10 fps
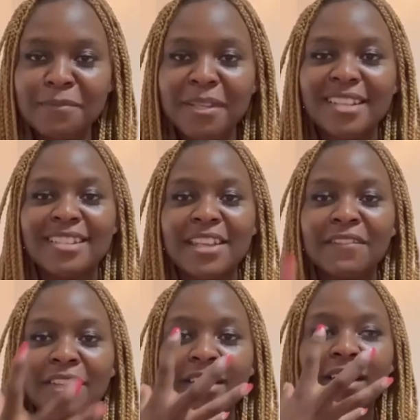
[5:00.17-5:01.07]
because
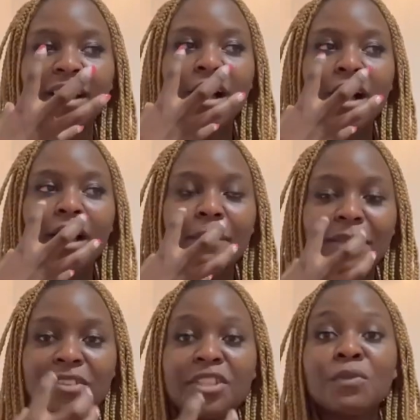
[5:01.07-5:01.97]
even
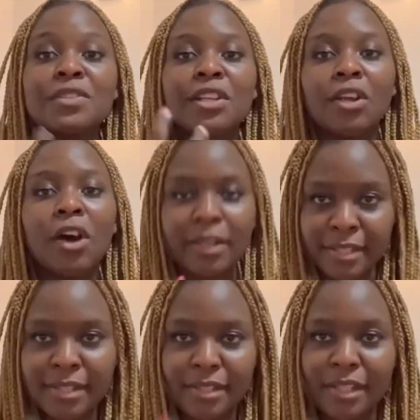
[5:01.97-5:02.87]
because it was a
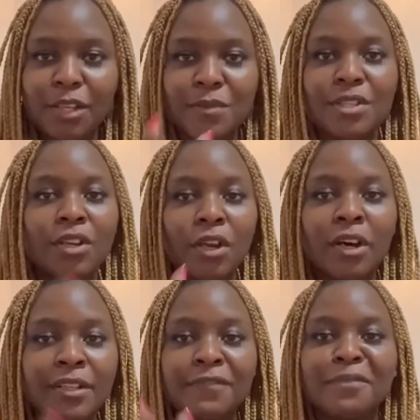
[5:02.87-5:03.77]
lot. It was a
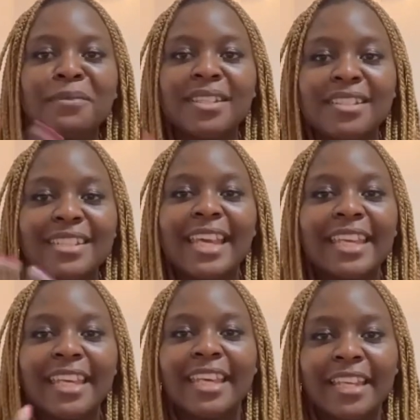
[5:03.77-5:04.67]
lot for me to
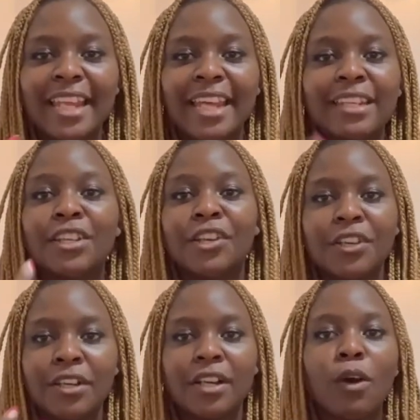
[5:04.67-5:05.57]
take in and
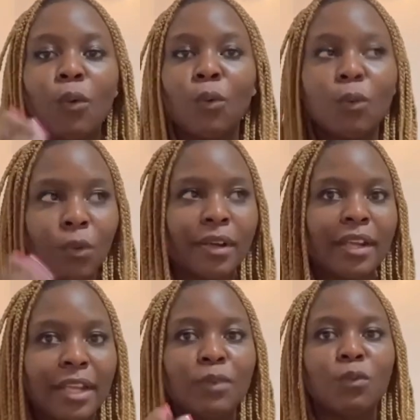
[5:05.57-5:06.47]
learn all
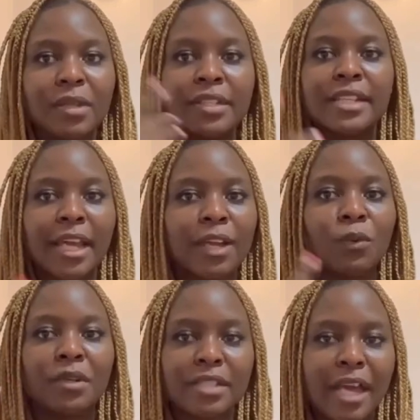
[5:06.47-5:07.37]
in one day and
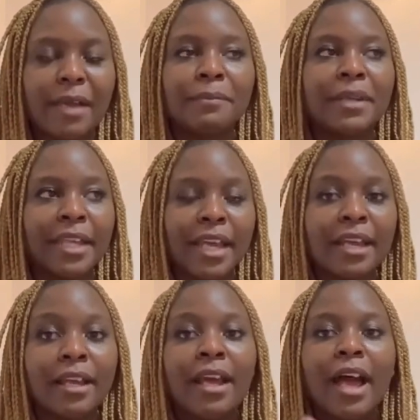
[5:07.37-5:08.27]
one time. But
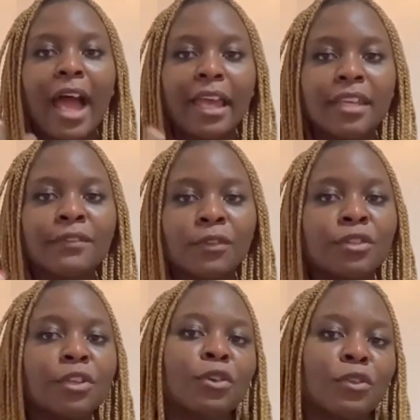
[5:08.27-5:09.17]
again, I give all
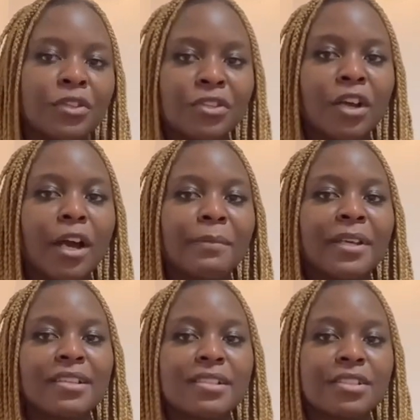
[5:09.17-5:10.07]
the glory to God,
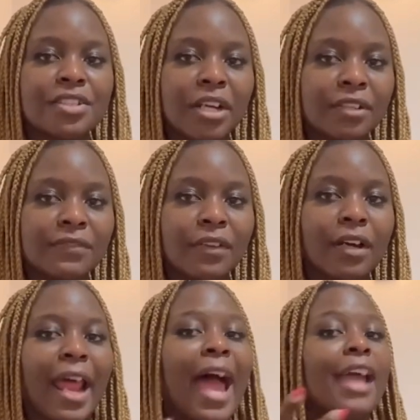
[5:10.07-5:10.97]
because as a child of
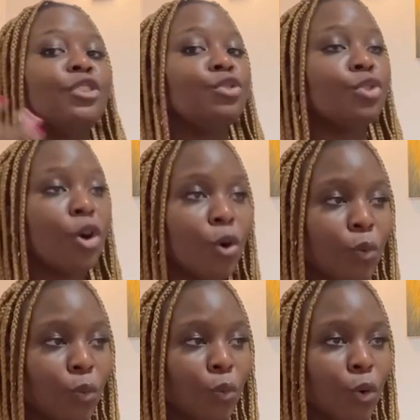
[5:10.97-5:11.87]
God, I
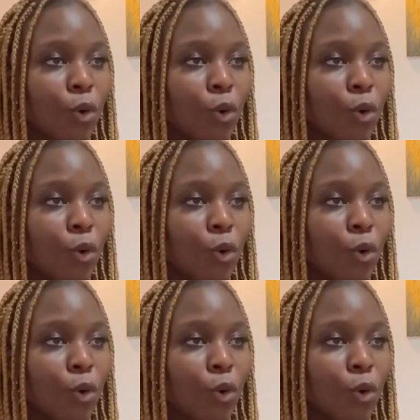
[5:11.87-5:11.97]
know